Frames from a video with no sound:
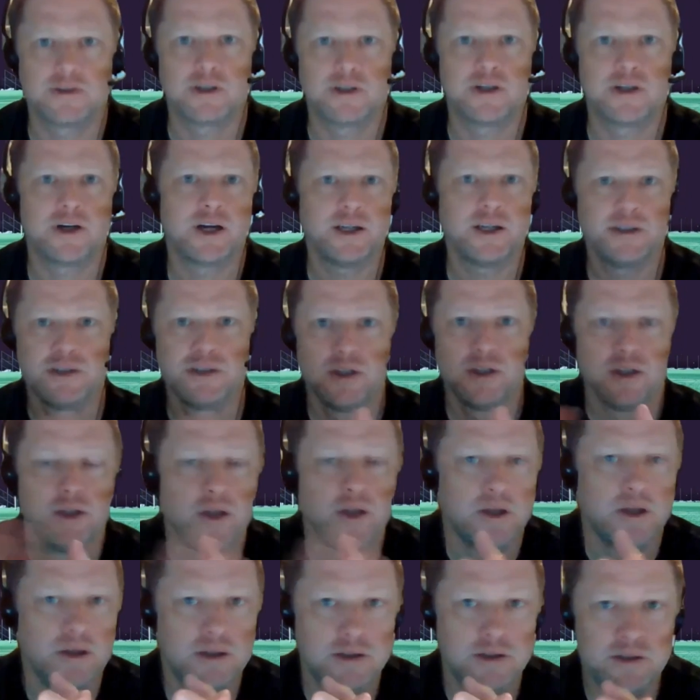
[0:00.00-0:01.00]
All right.
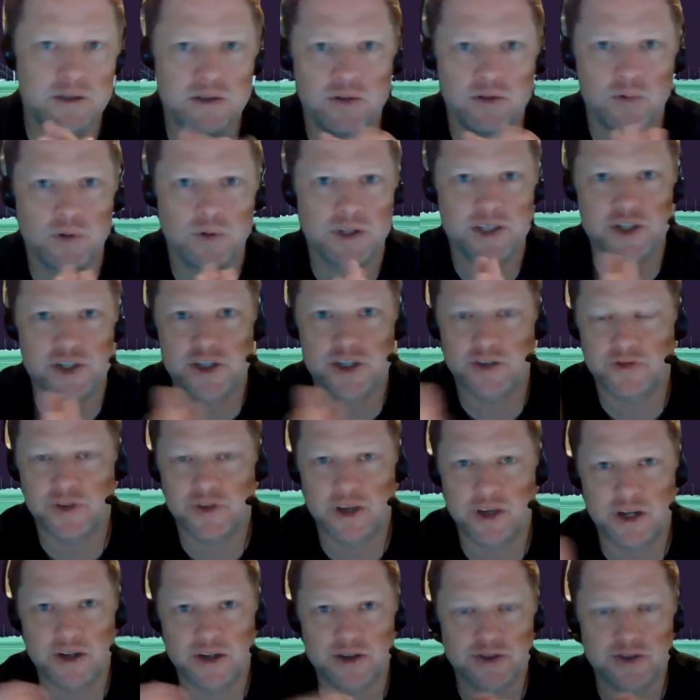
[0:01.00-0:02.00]
Well, let's shift
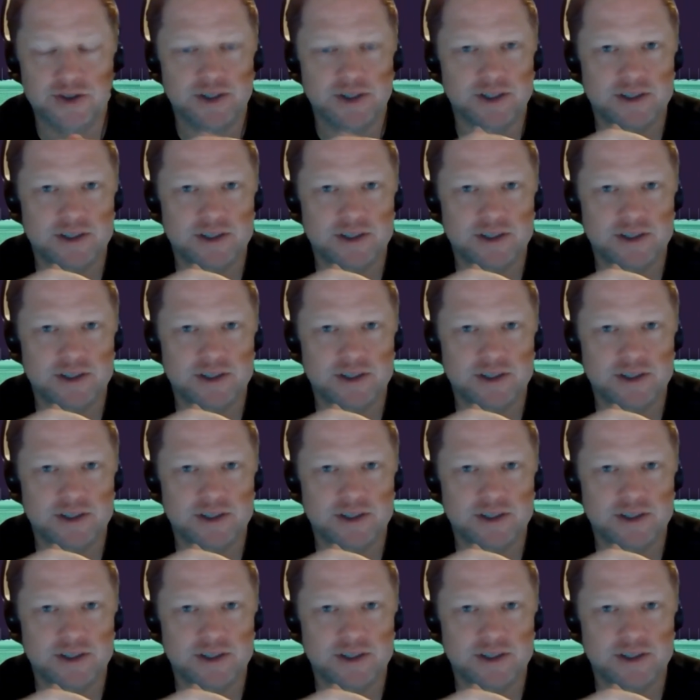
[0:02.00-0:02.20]
gears.